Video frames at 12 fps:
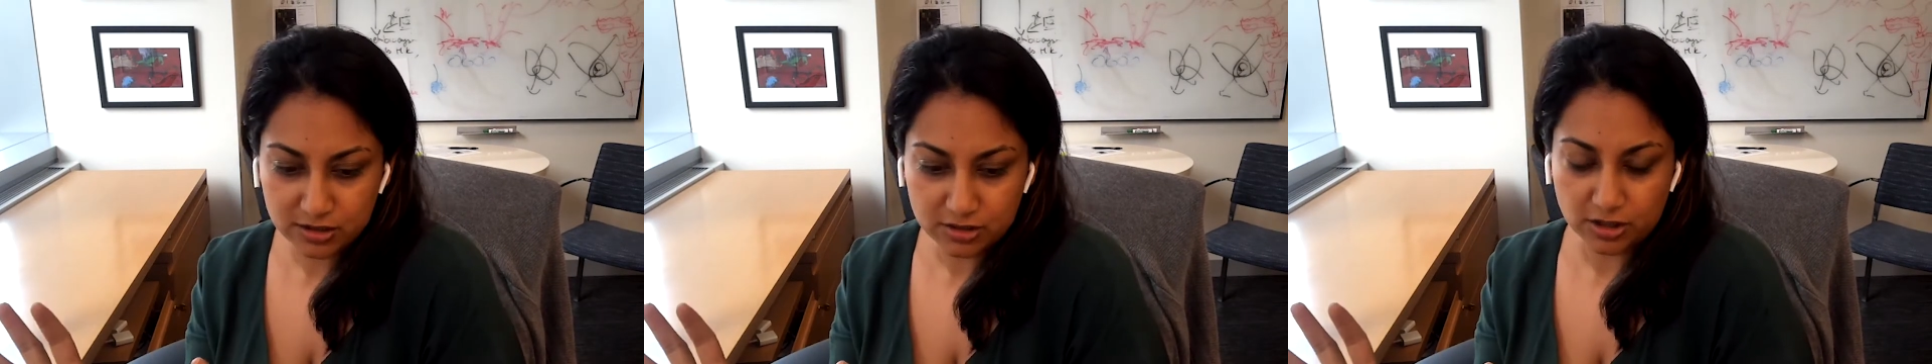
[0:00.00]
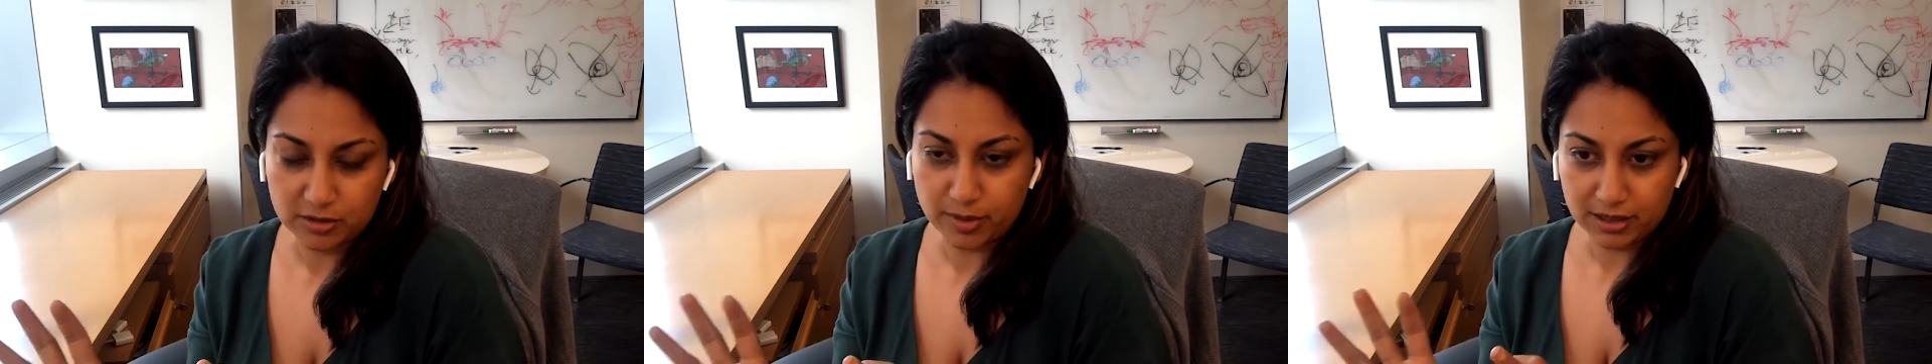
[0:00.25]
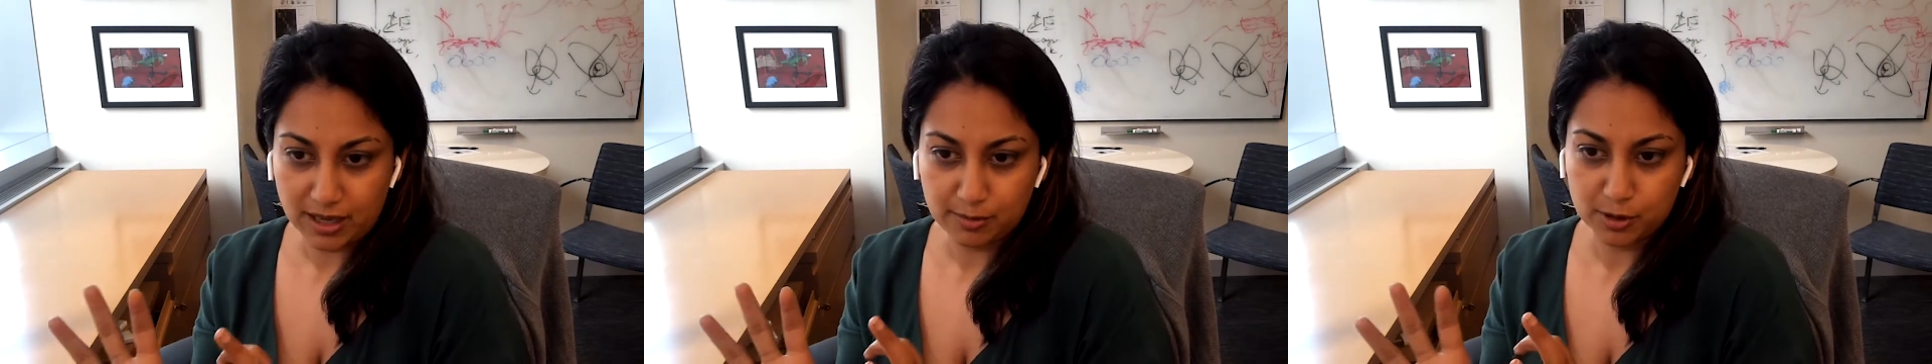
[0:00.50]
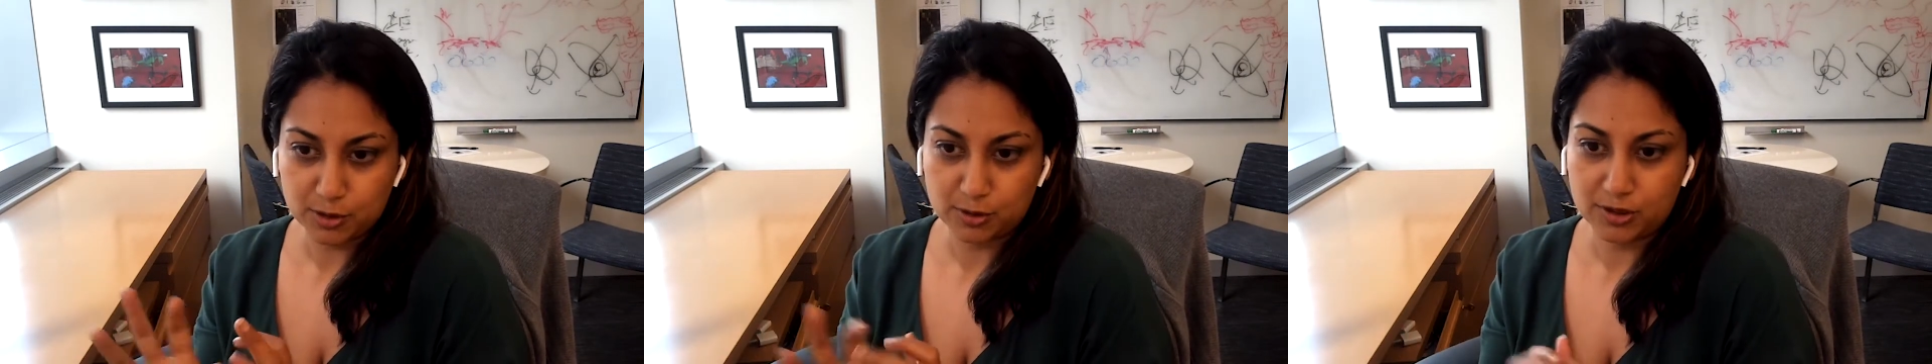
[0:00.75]
started my
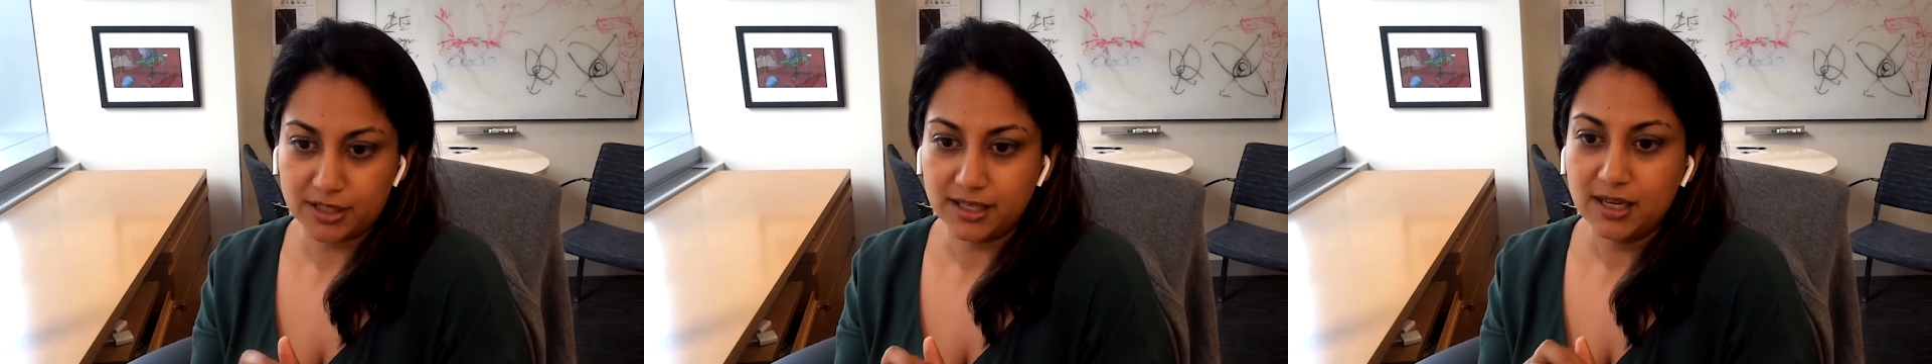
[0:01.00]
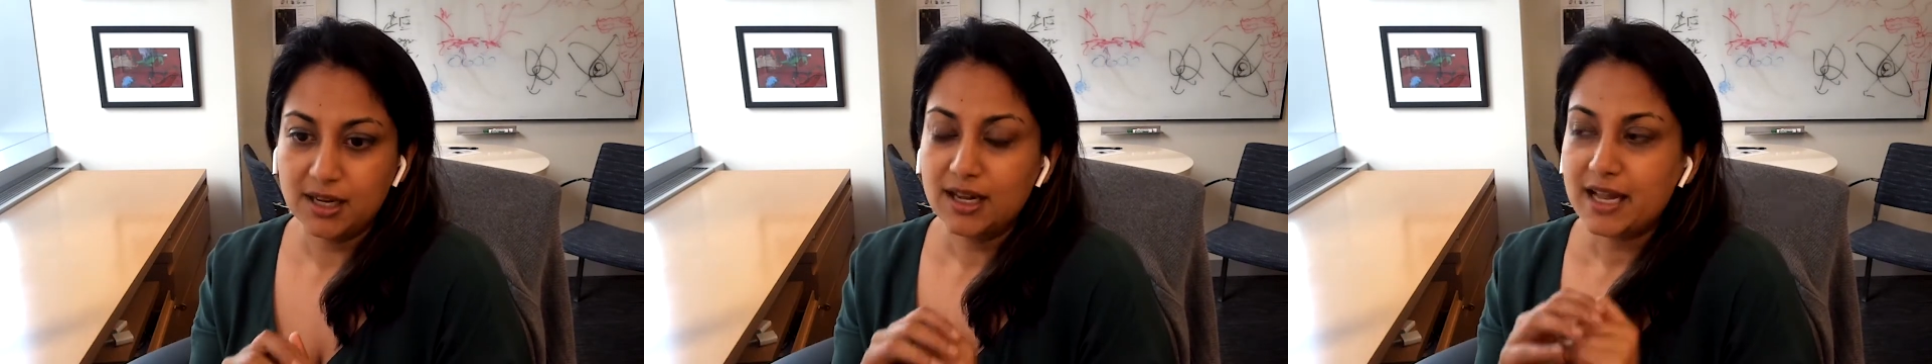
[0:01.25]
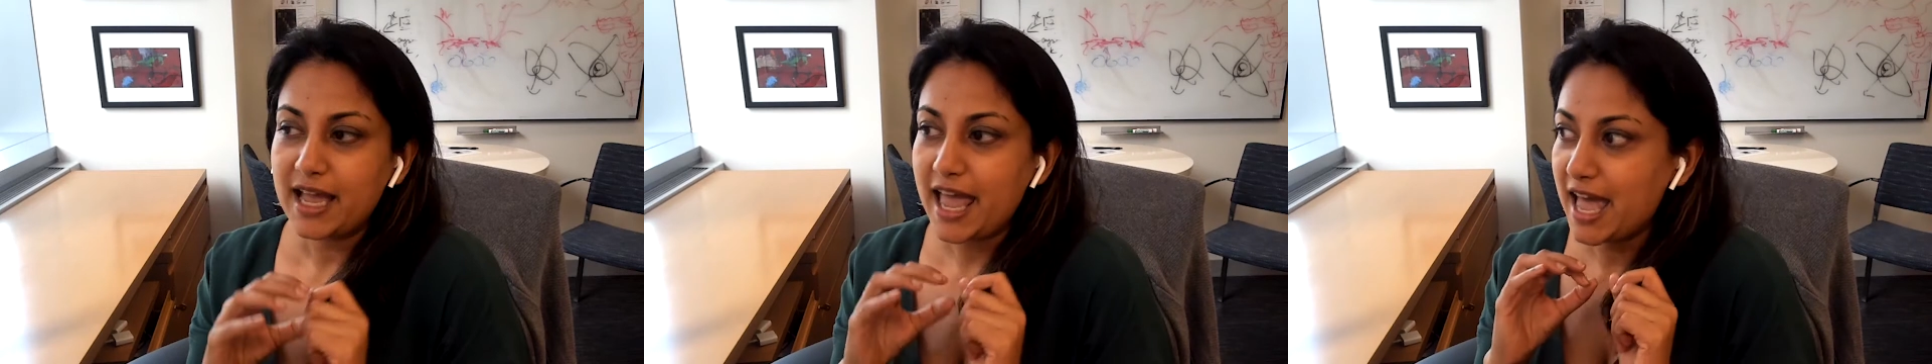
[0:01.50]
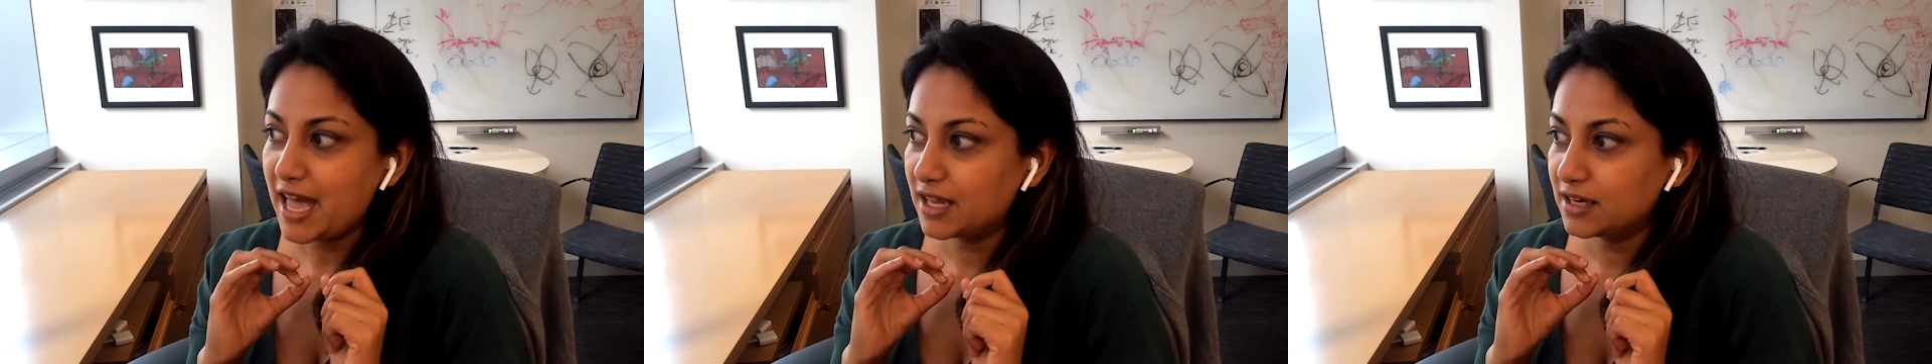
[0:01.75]
laboratory,
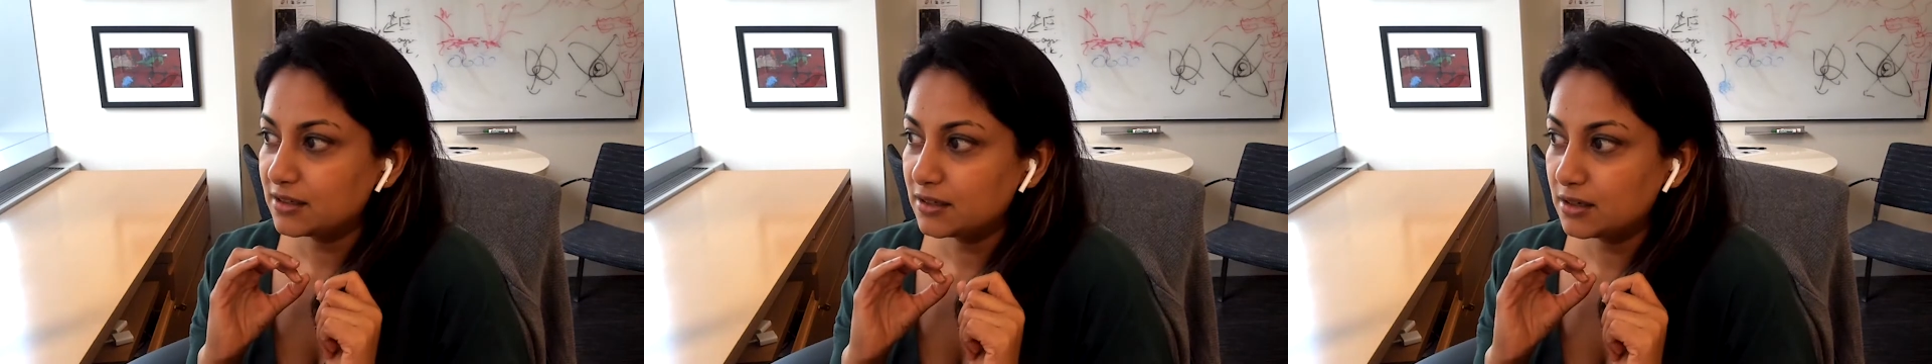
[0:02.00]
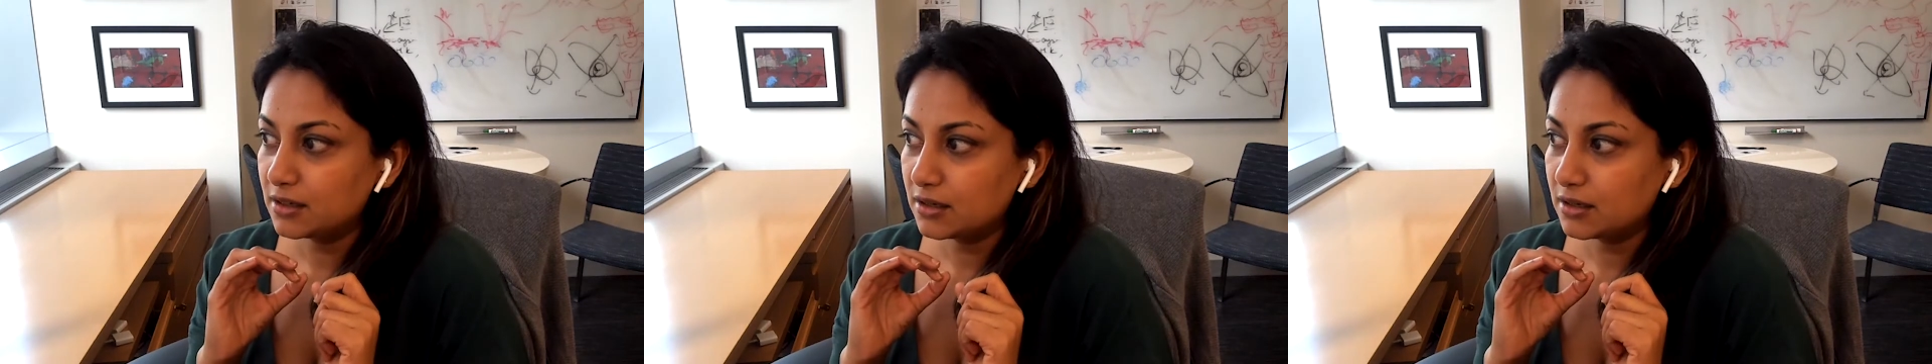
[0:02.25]
and